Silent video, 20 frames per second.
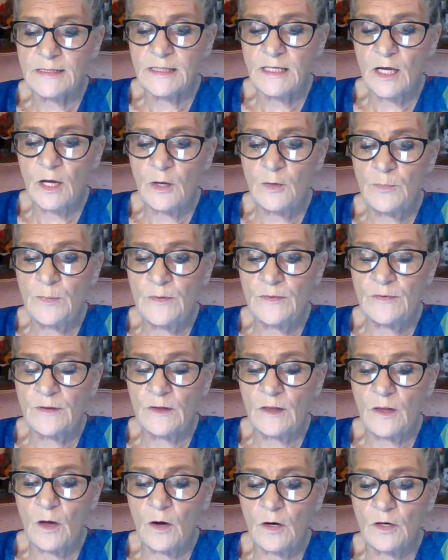he opened
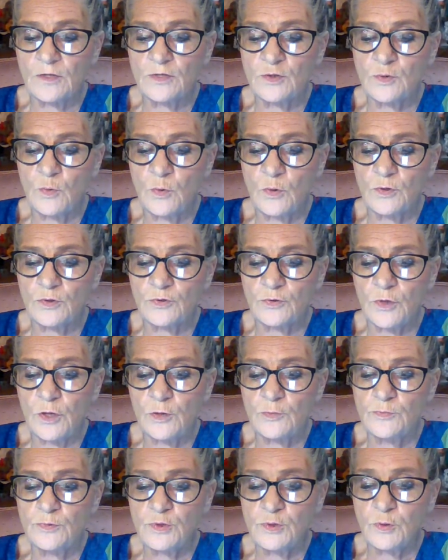the large wardrobe